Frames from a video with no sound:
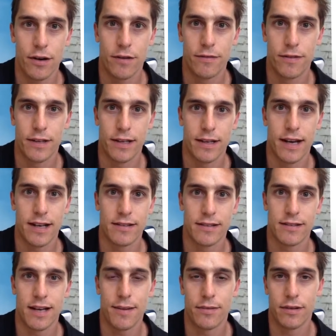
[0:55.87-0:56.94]
of the
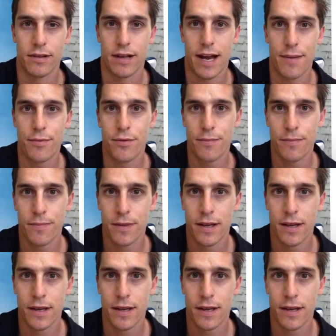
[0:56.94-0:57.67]
acetabular labrum.